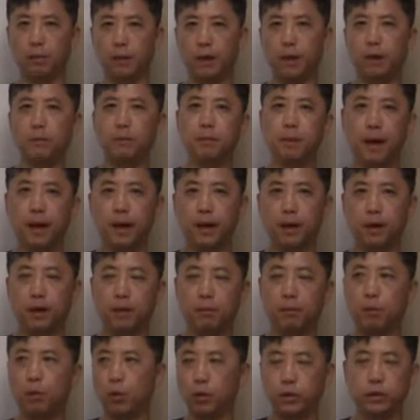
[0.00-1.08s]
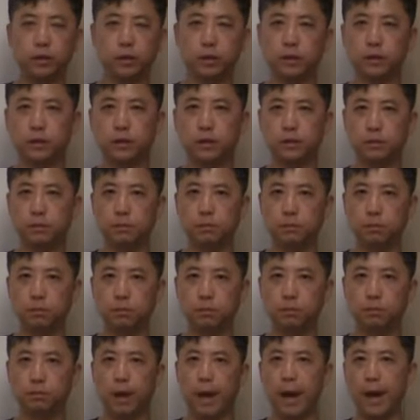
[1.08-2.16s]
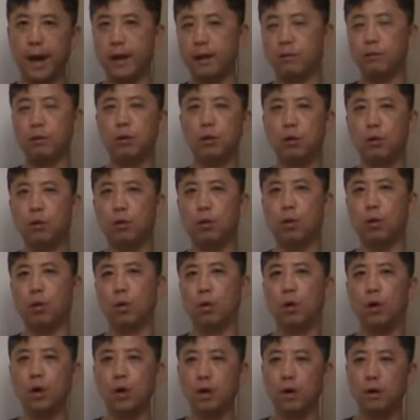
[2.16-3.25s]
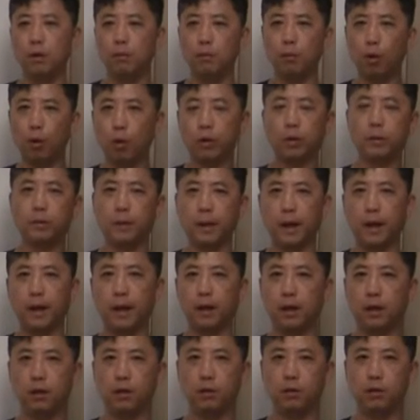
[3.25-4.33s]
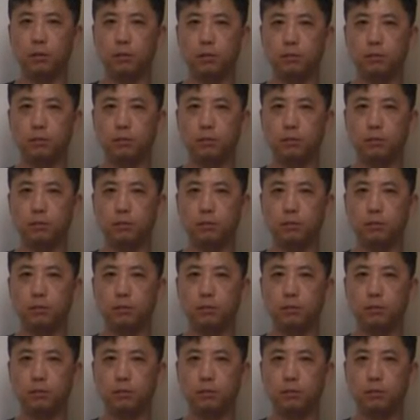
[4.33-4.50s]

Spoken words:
bitten by a poisonous animal or poked by